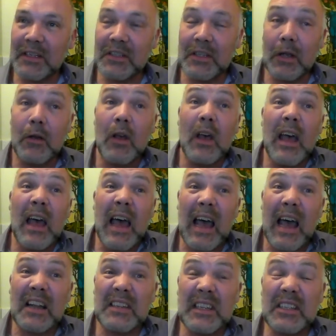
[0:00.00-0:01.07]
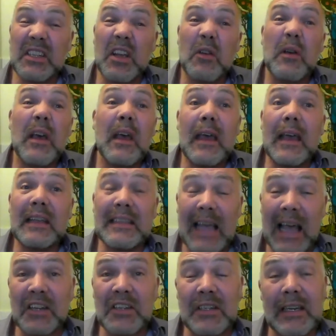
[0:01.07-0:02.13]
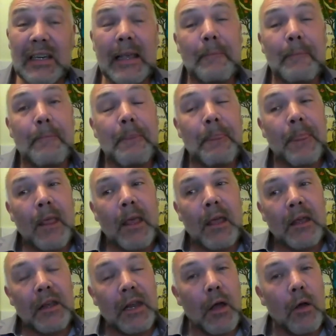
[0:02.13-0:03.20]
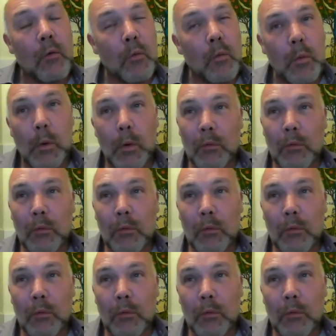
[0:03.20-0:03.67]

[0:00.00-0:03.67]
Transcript: So it's actually, we want